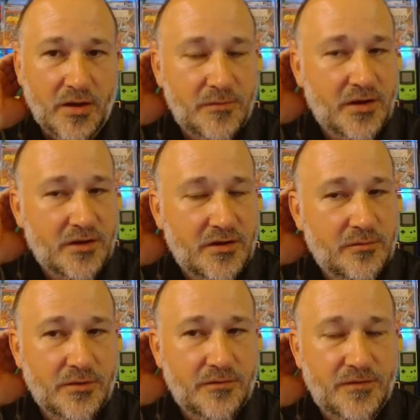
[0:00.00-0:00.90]
I'm not going to
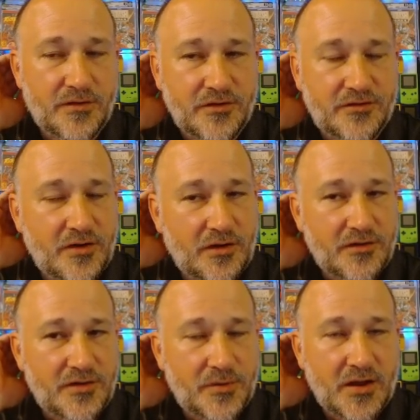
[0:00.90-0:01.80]
really fill these
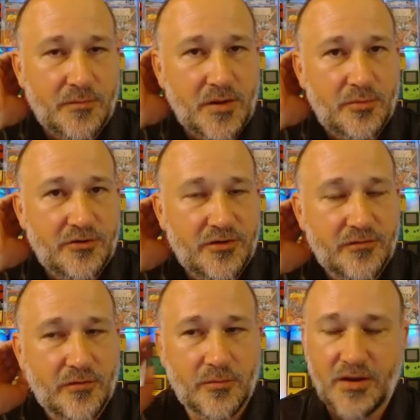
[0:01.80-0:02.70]
shuttles up. Again, I'm not pushing
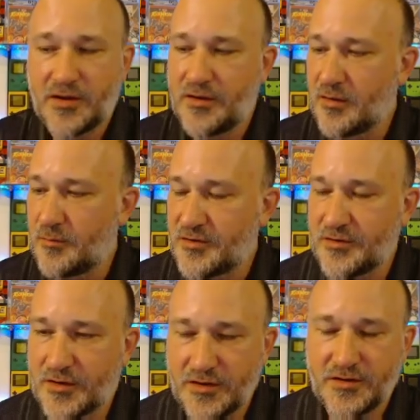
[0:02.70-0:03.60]
for rank here. I'm just
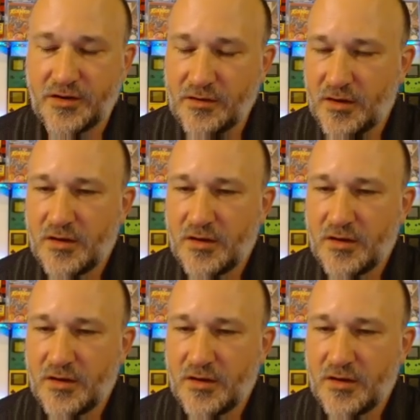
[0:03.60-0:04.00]
looking to